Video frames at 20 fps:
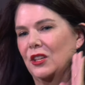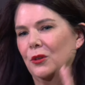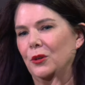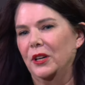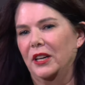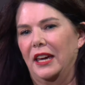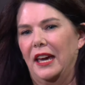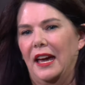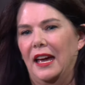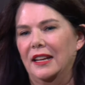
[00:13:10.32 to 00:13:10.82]
you
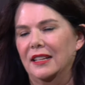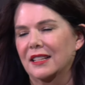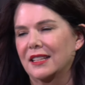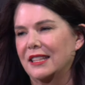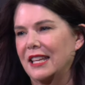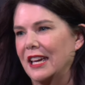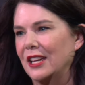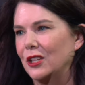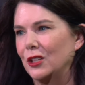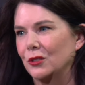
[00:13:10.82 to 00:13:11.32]
again.
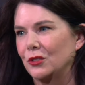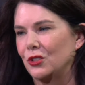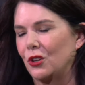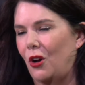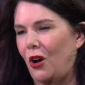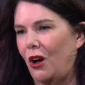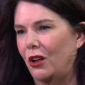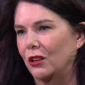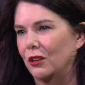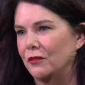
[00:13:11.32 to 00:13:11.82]
Thank you to
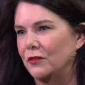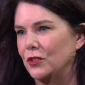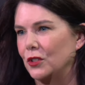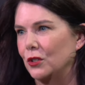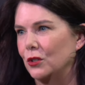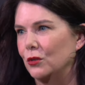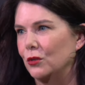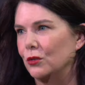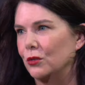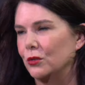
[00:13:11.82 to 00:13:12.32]
all of
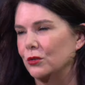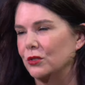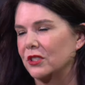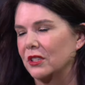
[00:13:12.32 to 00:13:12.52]
you whose